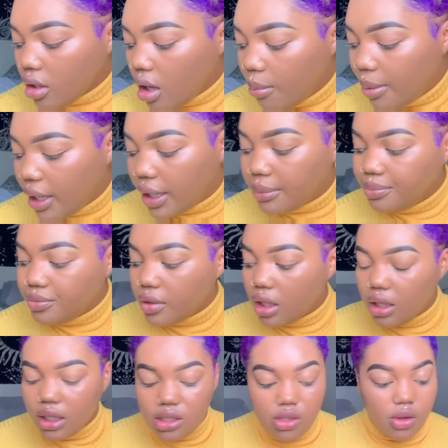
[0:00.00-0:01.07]
But
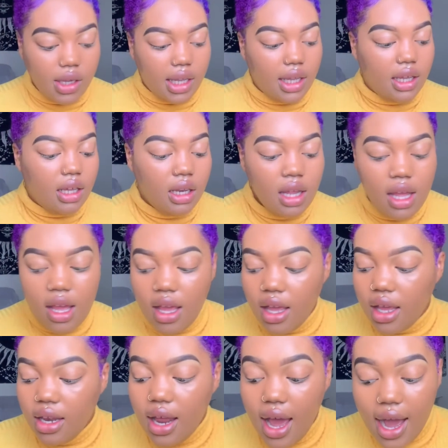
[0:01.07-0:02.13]
let's go in
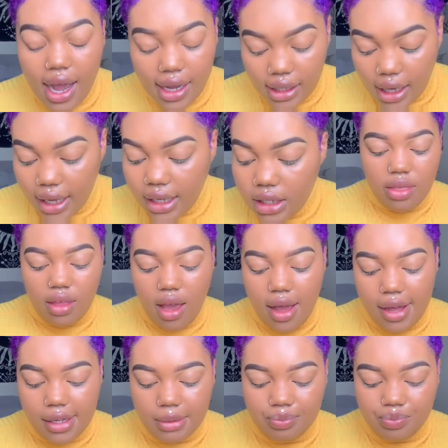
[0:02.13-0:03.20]
and highlight
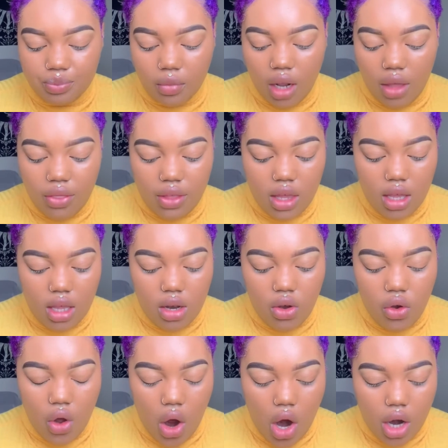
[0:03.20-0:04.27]
the
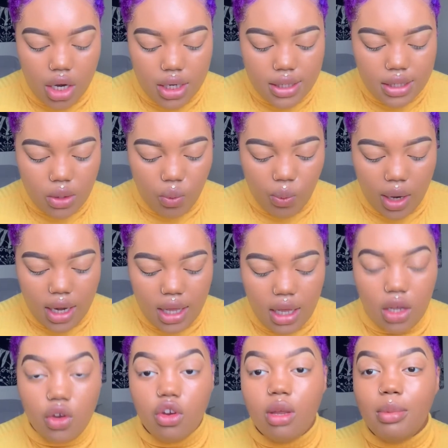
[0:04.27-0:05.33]
NARS
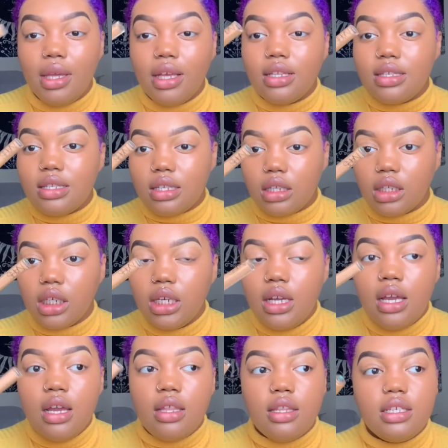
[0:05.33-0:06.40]
Radiant Creamy Concealer.
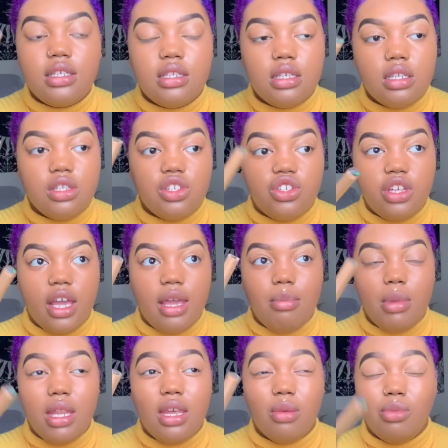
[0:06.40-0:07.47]
This is in the shade
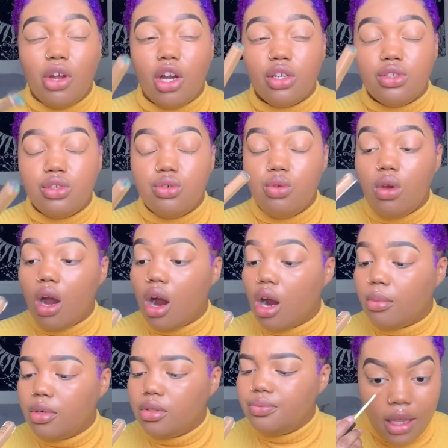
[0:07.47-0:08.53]
Medium Dark 2
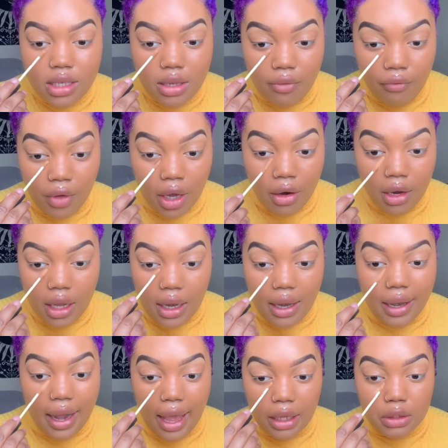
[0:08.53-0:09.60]
Caramel. It's a very
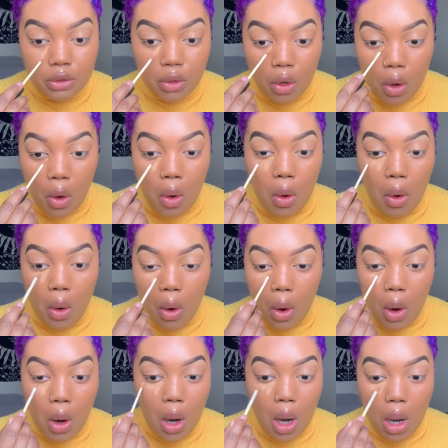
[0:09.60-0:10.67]
natural
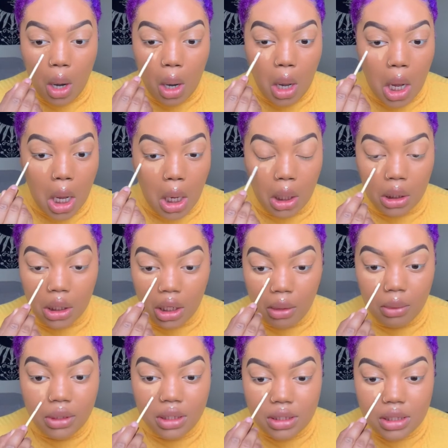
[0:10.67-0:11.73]
look
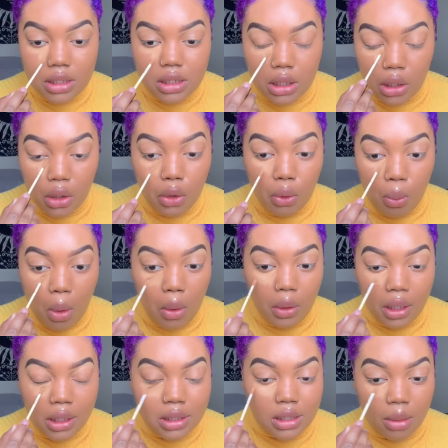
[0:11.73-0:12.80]
with this concealer. You won't
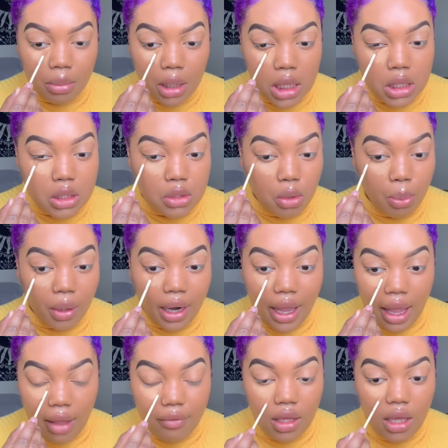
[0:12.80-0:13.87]
get something super
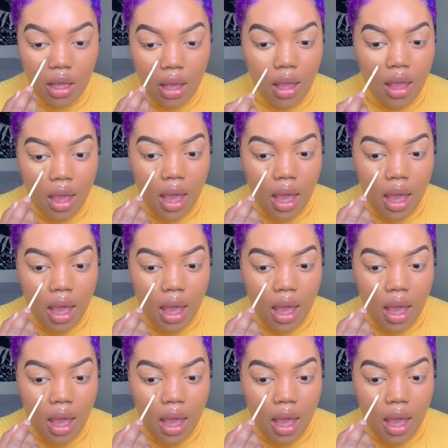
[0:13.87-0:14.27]
heavy.